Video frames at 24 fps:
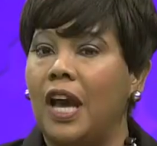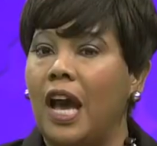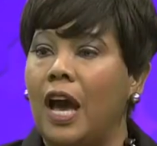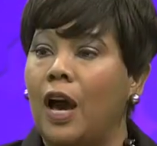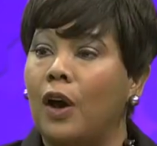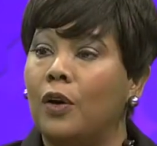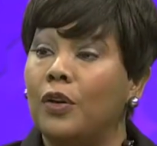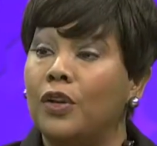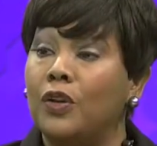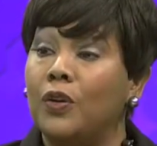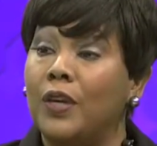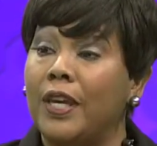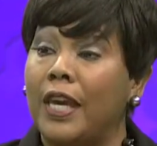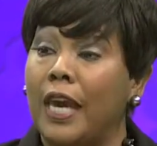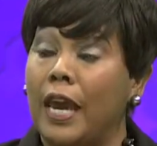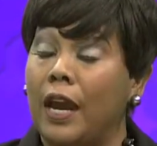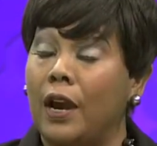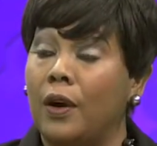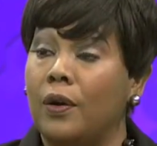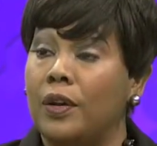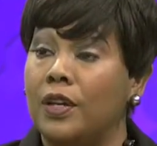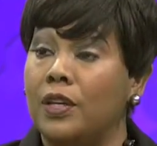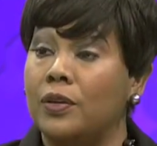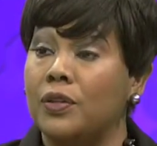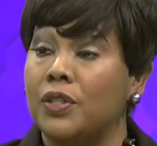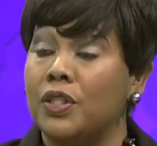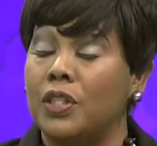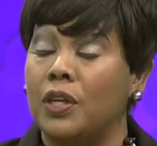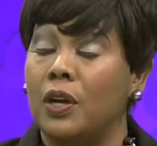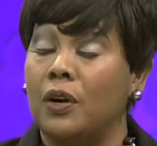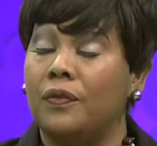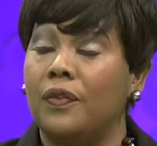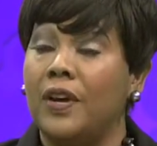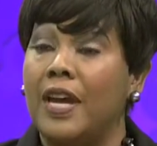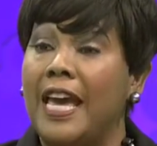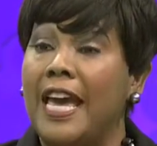how you carry
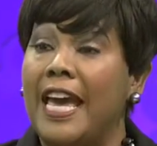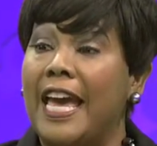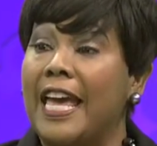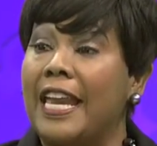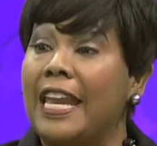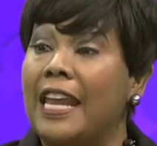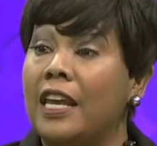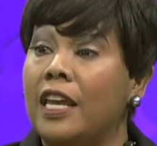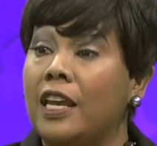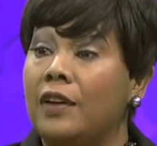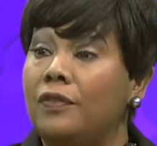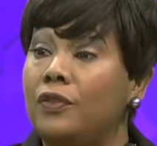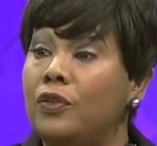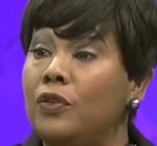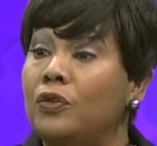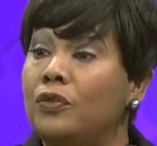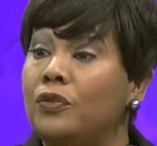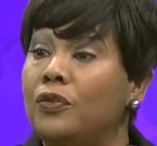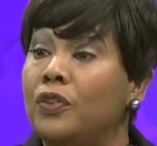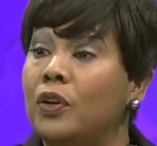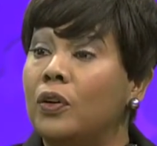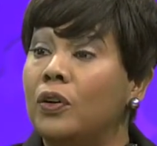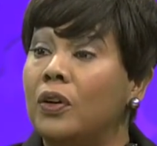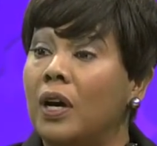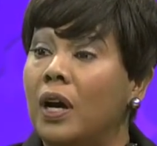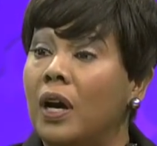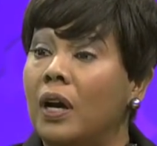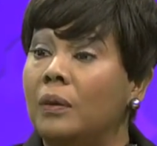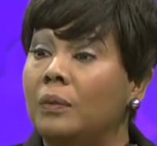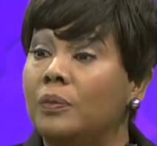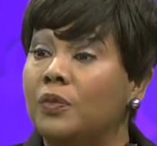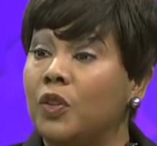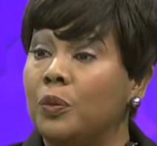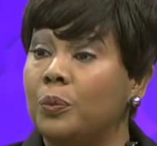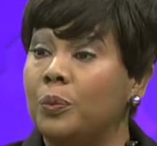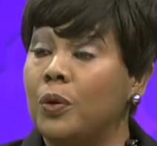yourself and if you feel
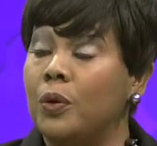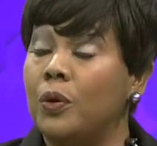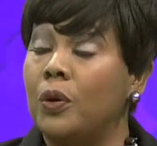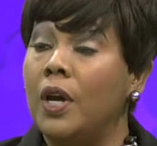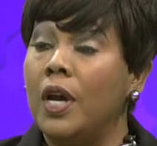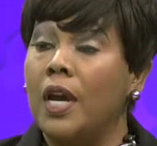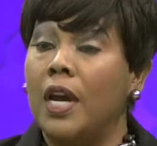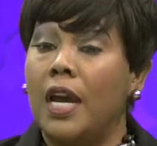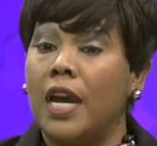comfortable.